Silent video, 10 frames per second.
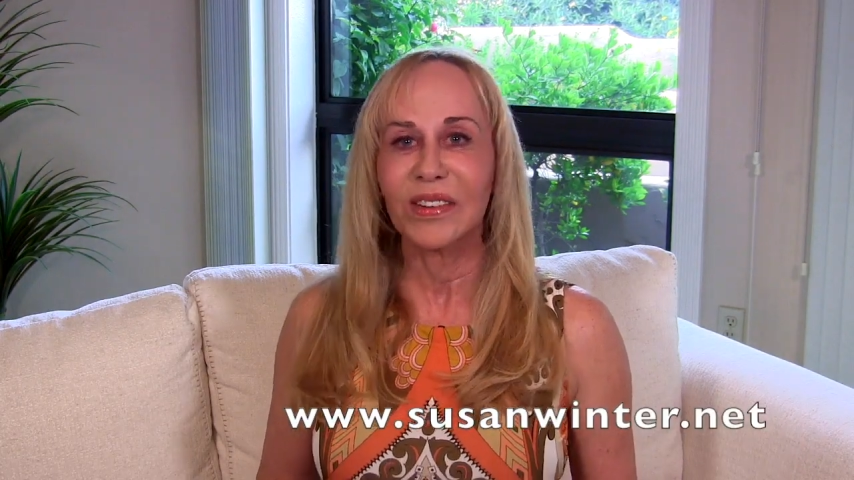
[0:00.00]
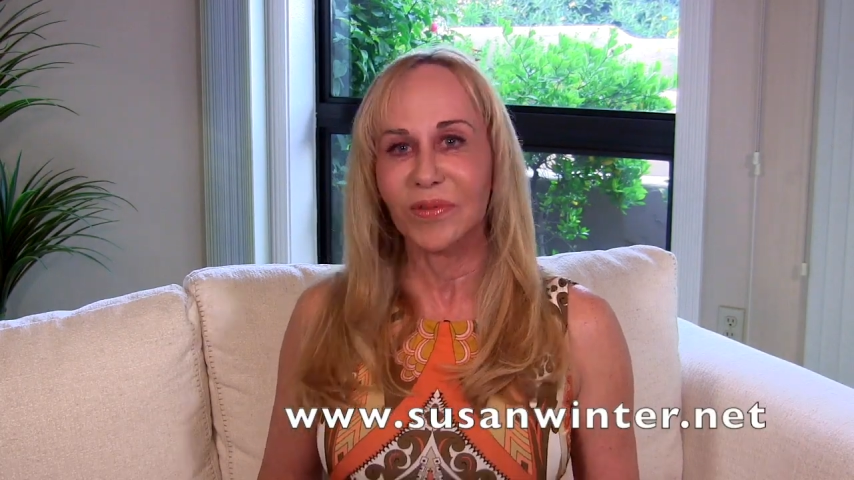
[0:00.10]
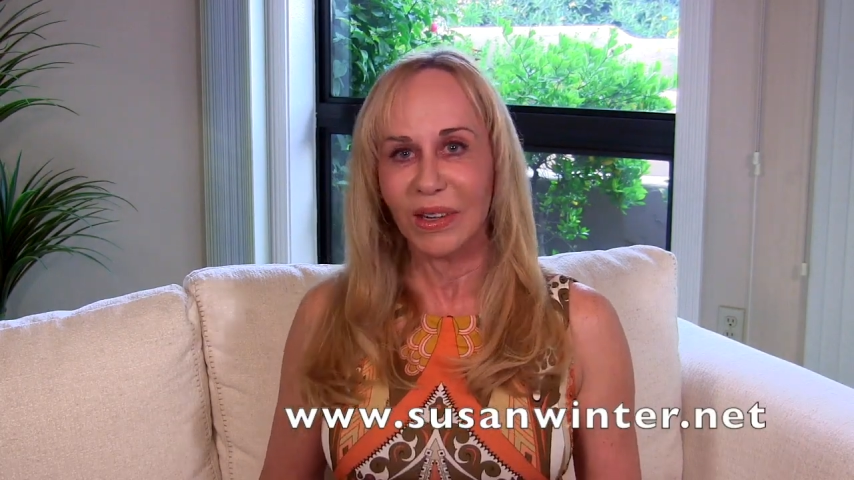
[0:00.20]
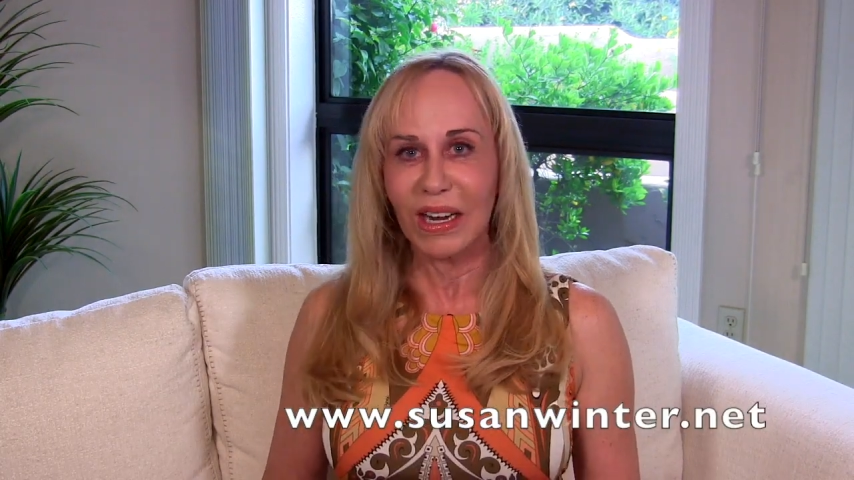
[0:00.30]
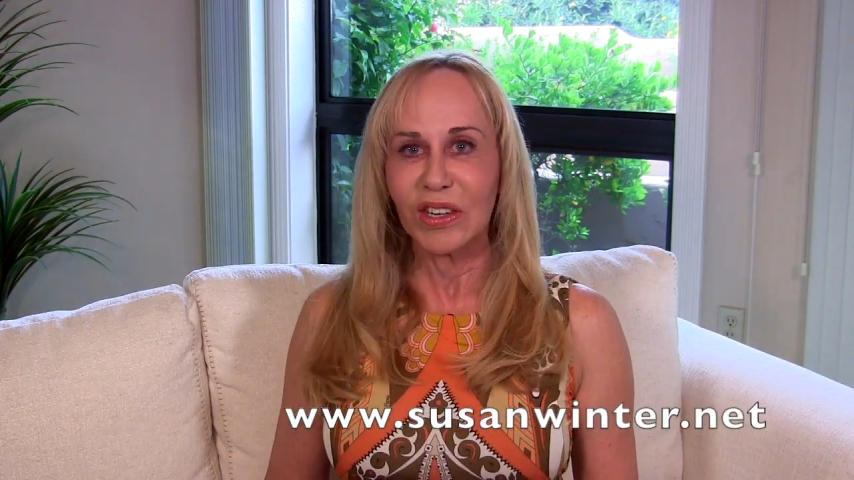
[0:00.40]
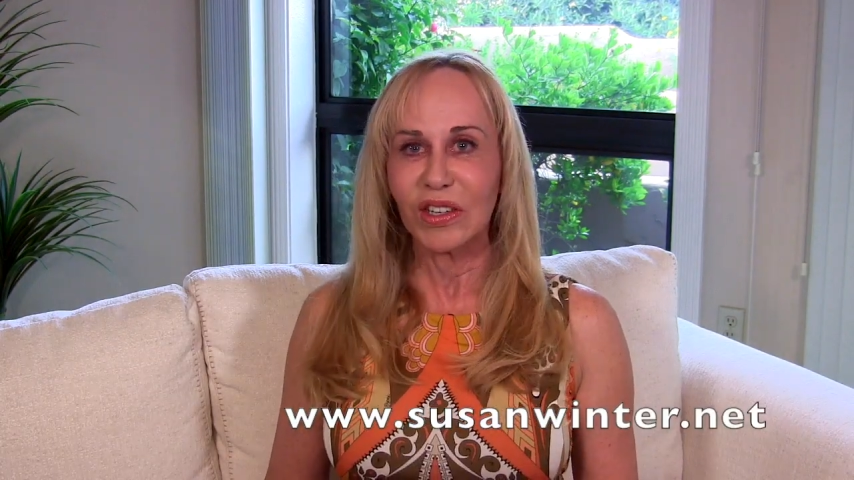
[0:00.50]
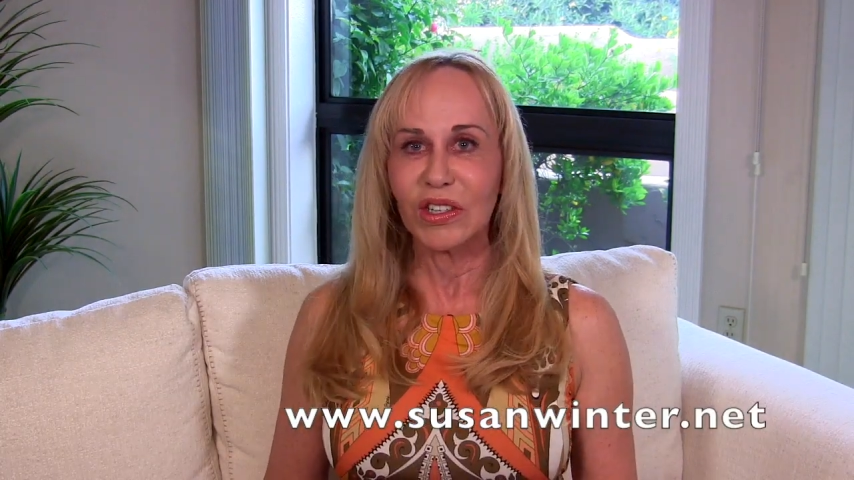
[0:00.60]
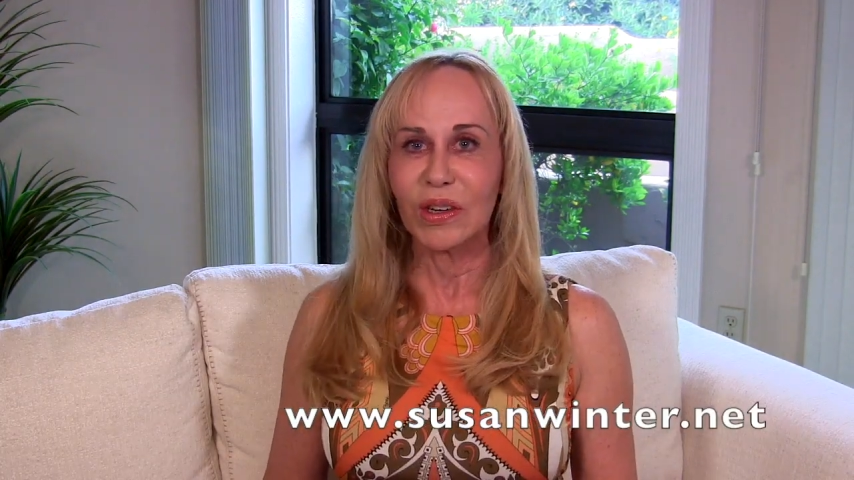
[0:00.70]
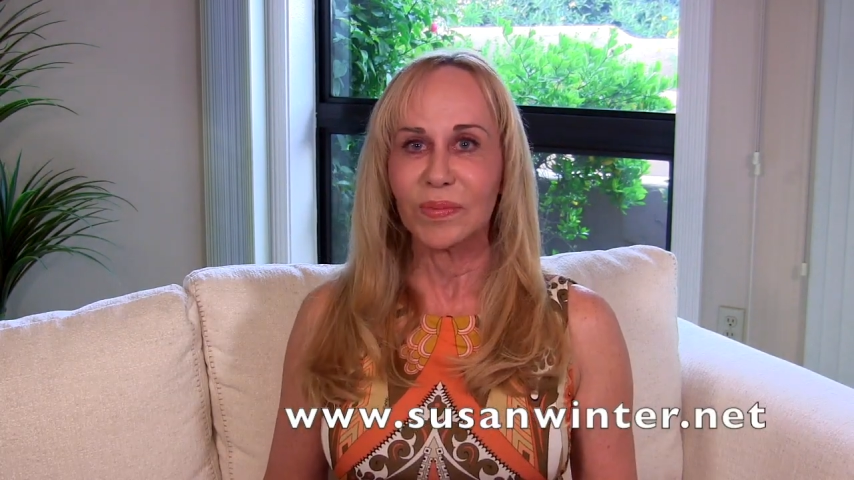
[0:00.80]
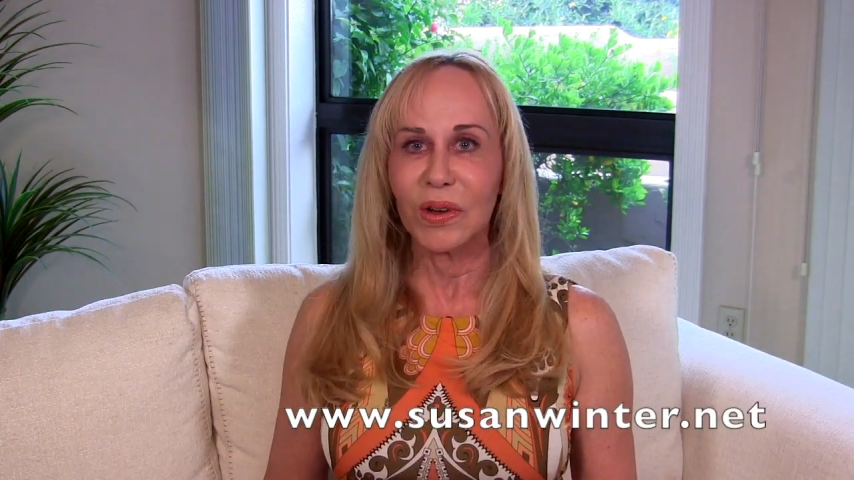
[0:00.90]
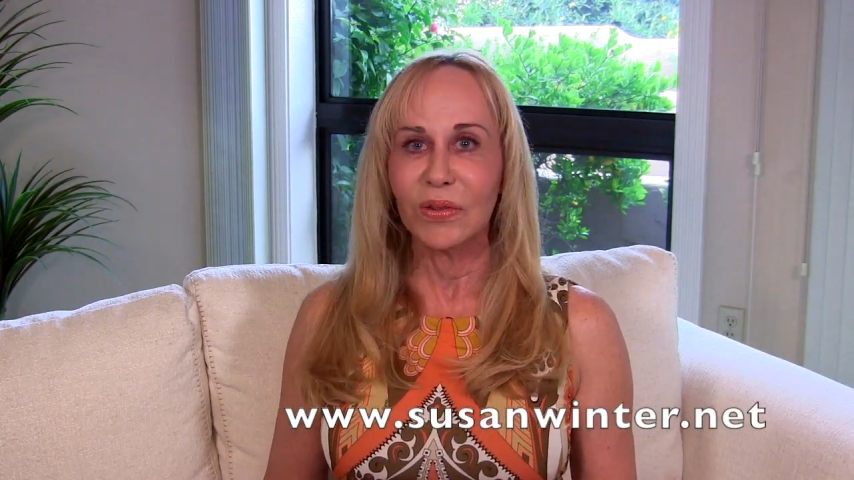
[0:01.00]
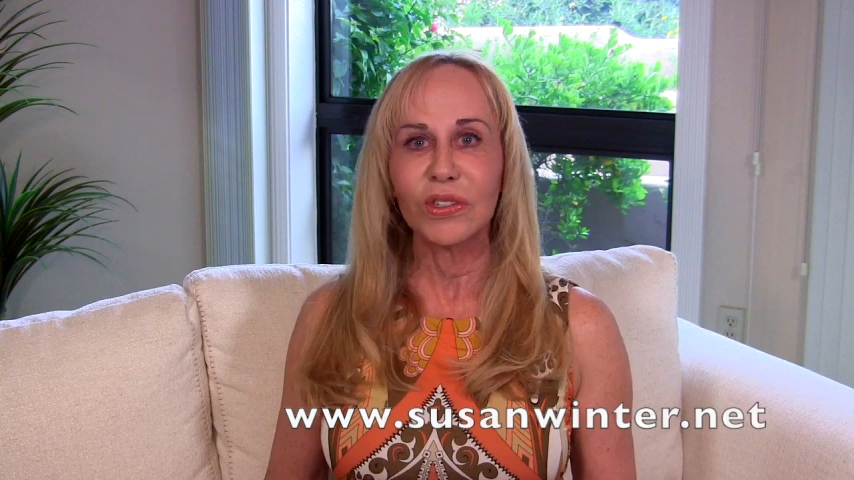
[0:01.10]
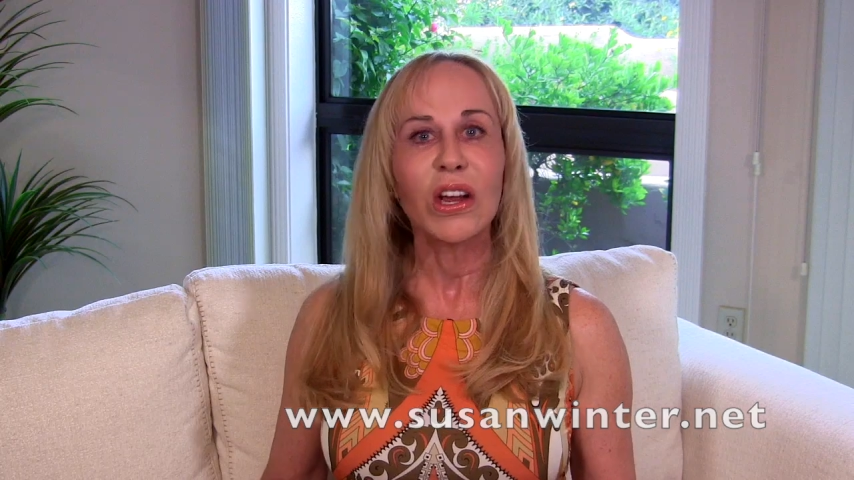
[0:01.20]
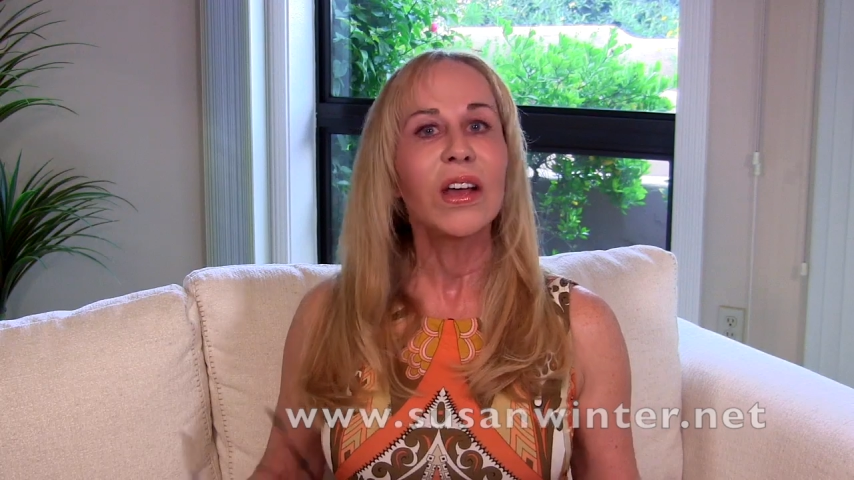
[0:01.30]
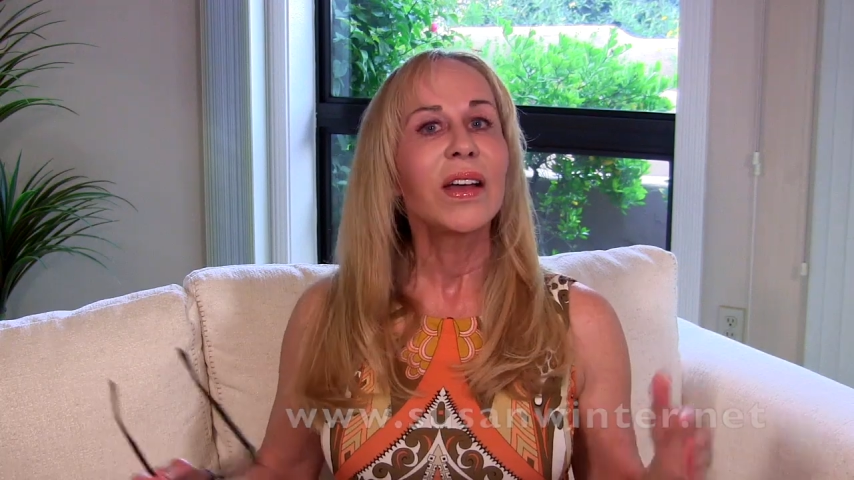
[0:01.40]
and relationship coach